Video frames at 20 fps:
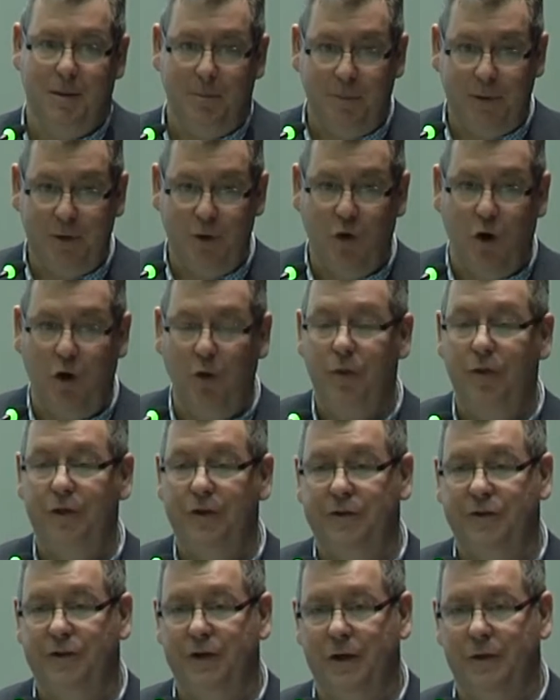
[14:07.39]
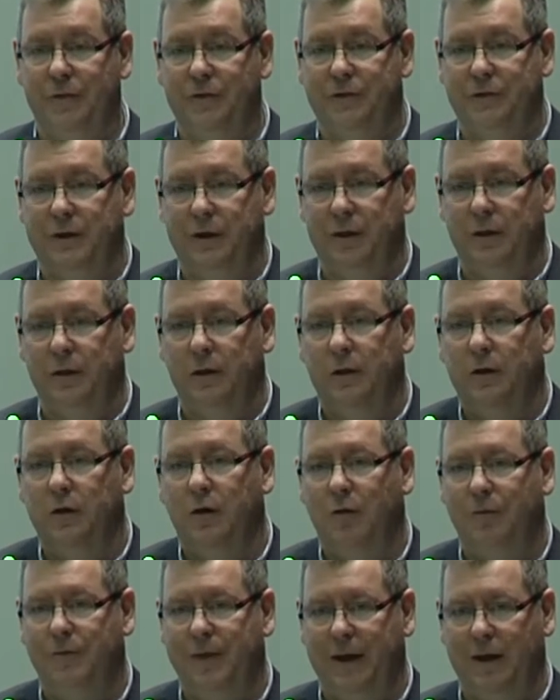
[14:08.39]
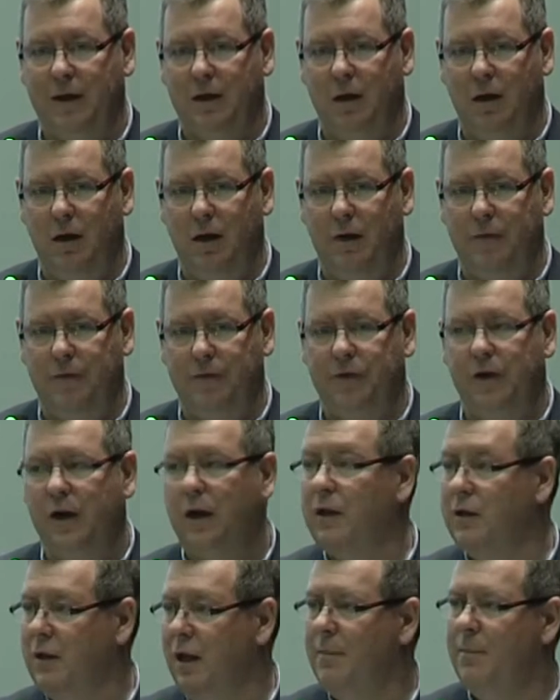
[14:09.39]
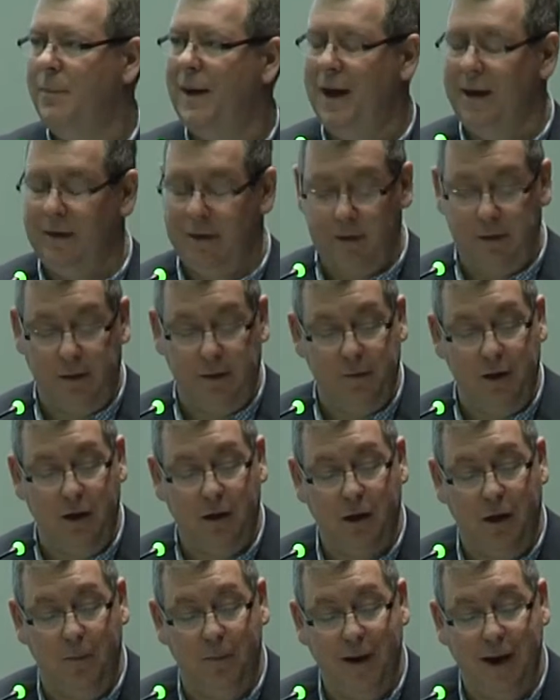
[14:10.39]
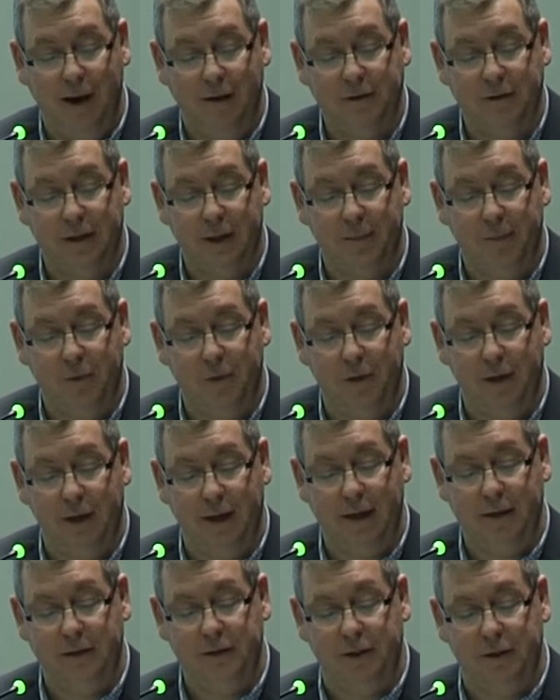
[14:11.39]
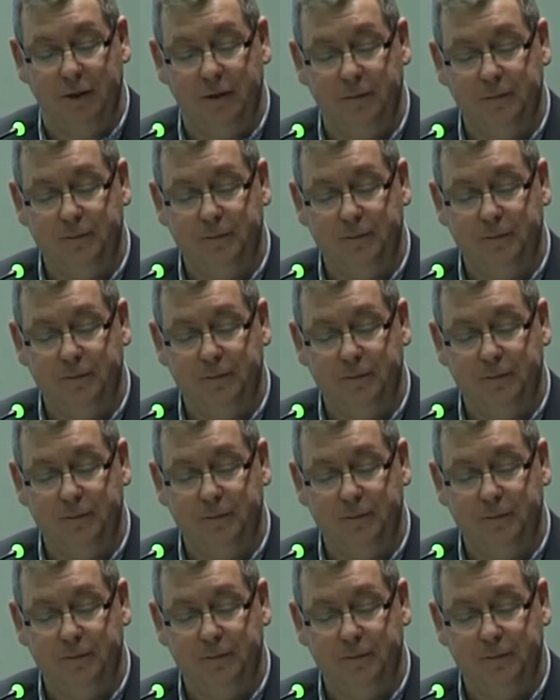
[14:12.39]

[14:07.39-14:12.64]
beyond the servicing of their clients, and I'll come back to that point later.